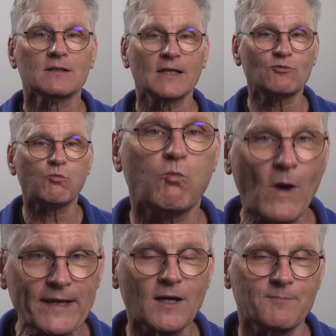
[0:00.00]
Let's
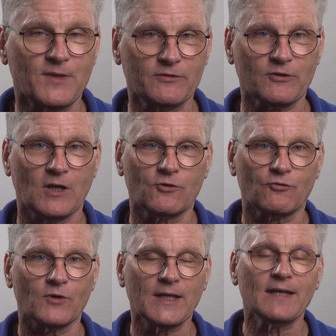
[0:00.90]
wake up this
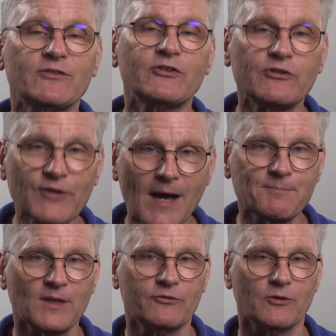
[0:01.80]
country and
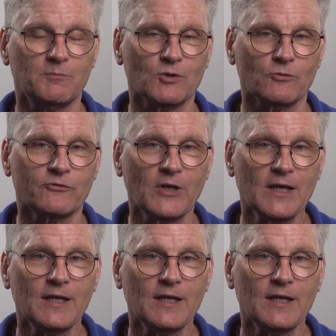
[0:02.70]
stop this abuse.